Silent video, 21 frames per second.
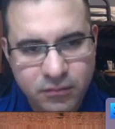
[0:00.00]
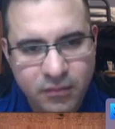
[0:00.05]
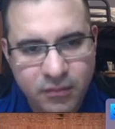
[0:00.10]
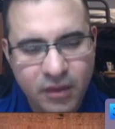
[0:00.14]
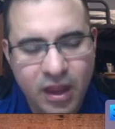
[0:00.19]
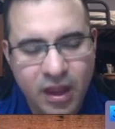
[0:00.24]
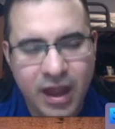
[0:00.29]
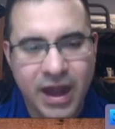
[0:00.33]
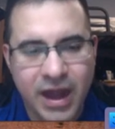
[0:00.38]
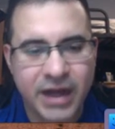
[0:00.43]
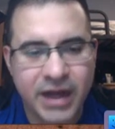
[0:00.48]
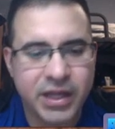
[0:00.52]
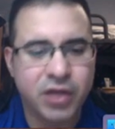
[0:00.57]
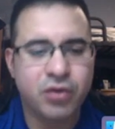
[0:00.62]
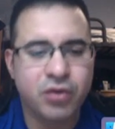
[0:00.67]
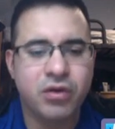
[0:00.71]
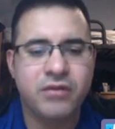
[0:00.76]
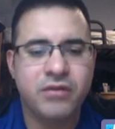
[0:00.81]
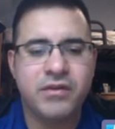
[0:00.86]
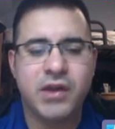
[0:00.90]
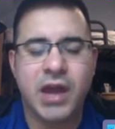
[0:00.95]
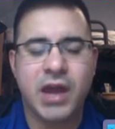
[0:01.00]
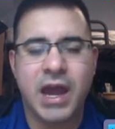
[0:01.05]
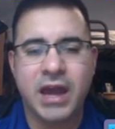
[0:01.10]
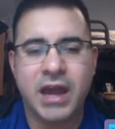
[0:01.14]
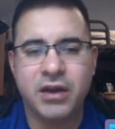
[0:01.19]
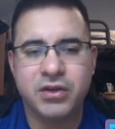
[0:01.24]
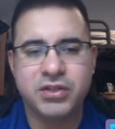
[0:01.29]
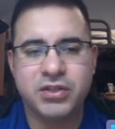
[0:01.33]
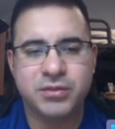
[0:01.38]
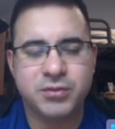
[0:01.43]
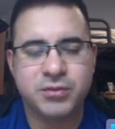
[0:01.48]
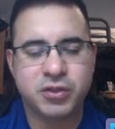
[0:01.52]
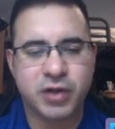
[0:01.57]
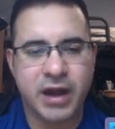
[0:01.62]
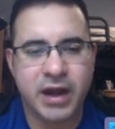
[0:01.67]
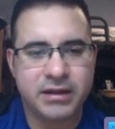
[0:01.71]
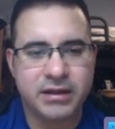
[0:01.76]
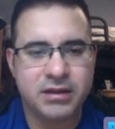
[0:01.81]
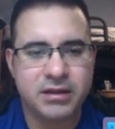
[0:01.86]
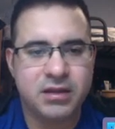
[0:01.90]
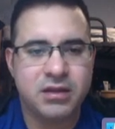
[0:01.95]
How do you know if you add or
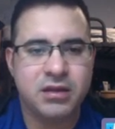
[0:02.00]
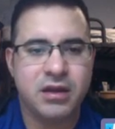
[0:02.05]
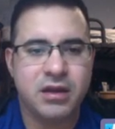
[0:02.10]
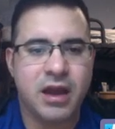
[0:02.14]
subtract?